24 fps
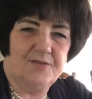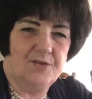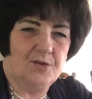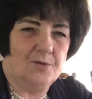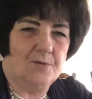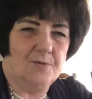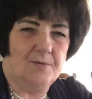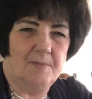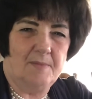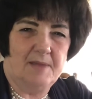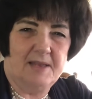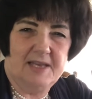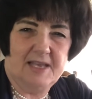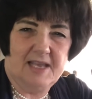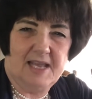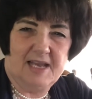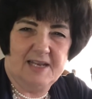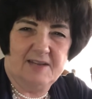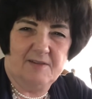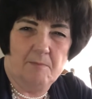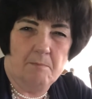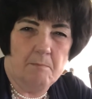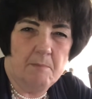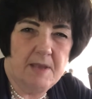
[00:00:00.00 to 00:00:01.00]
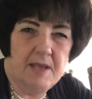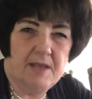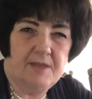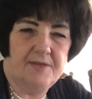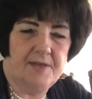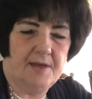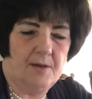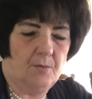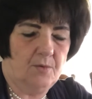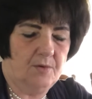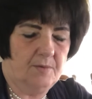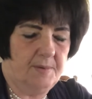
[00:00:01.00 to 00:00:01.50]
or any kind of meat
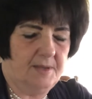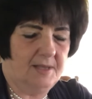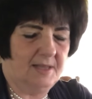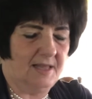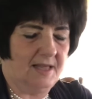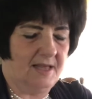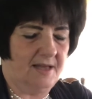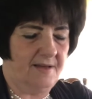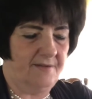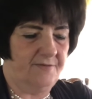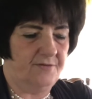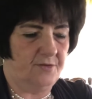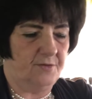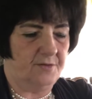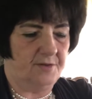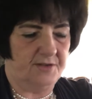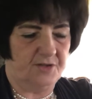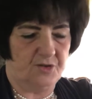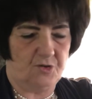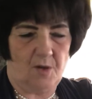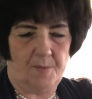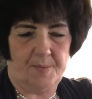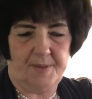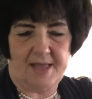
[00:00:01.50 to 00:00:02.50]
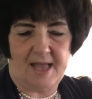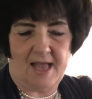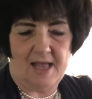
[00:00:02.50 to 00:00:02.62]
that would be left, or they scraped